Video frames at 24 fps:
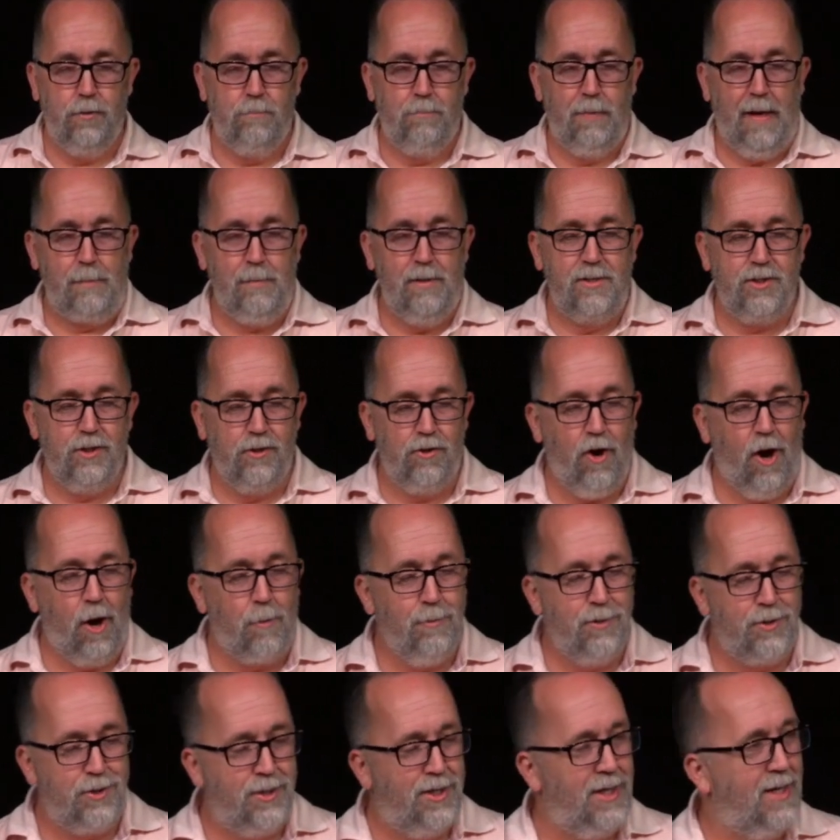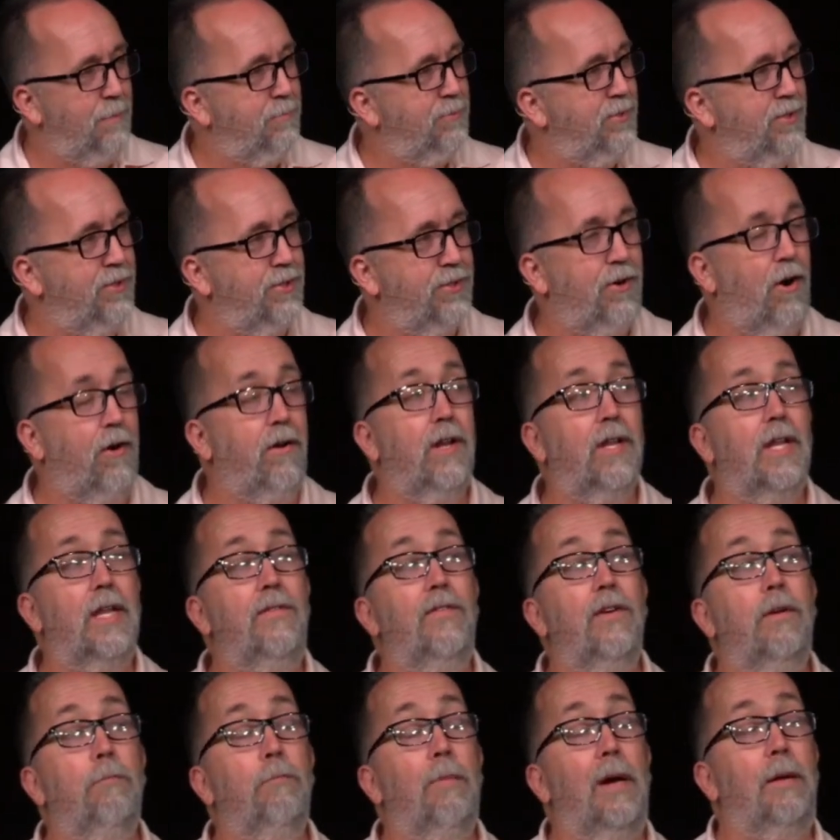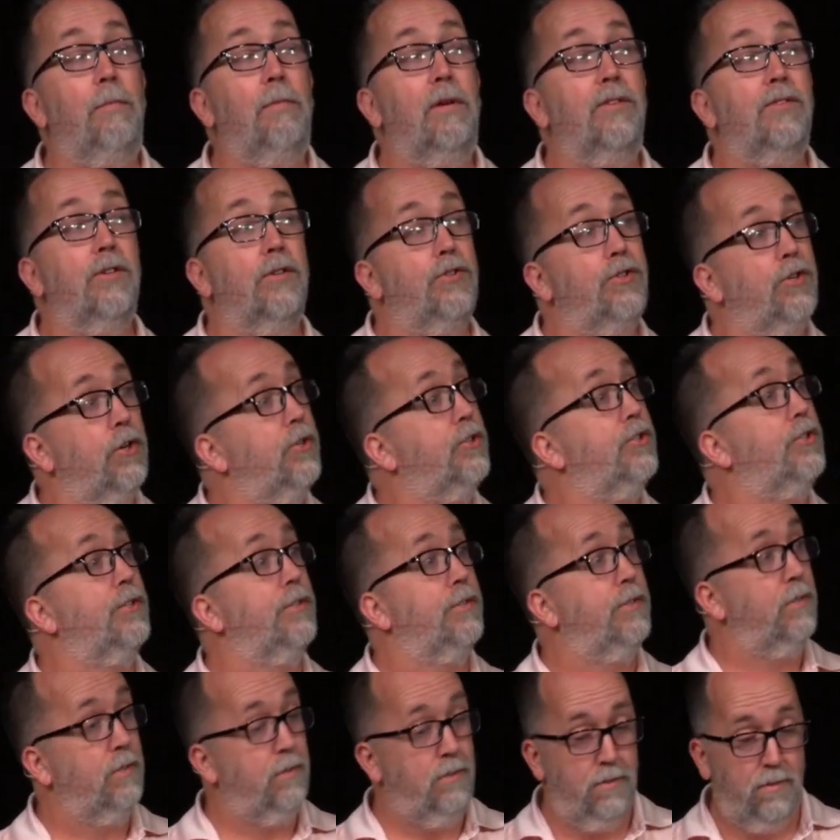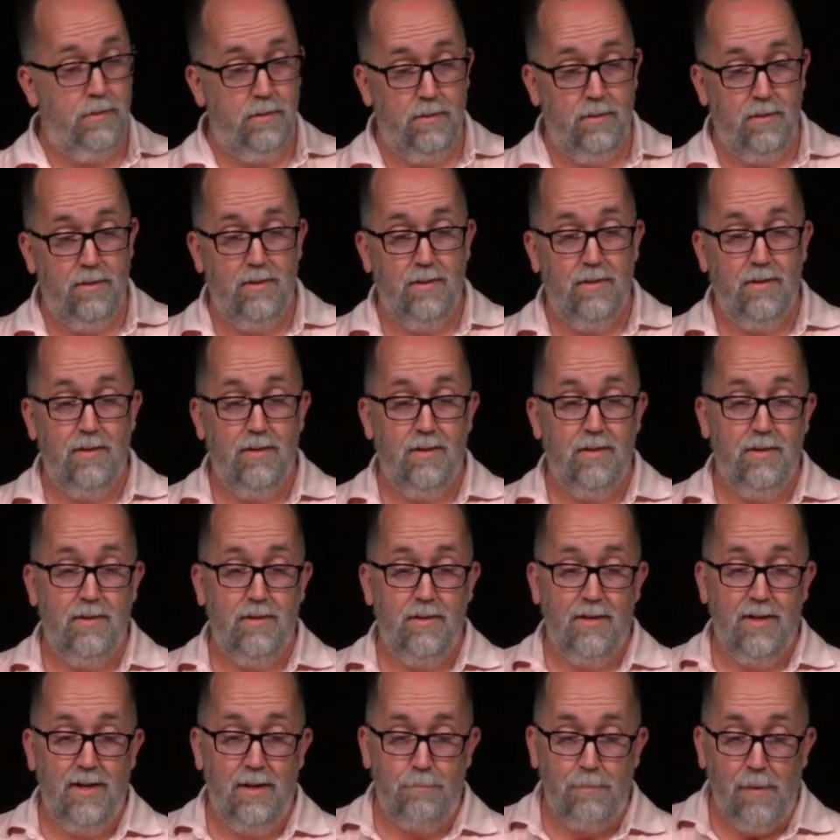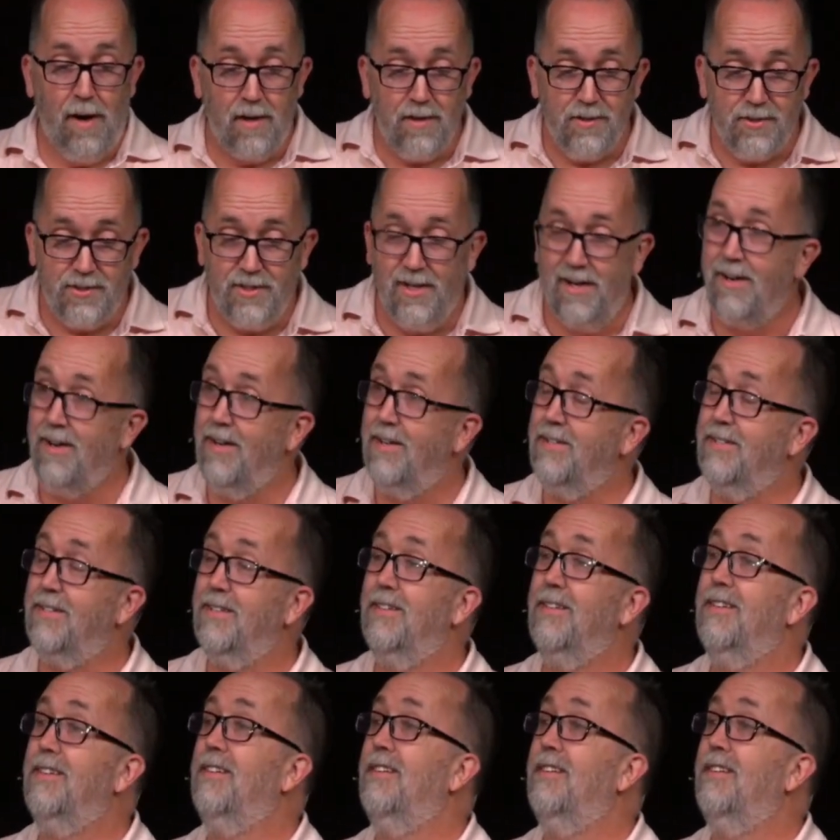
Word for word: babies in garbage dumps and started leaving babies at churches and monasteries.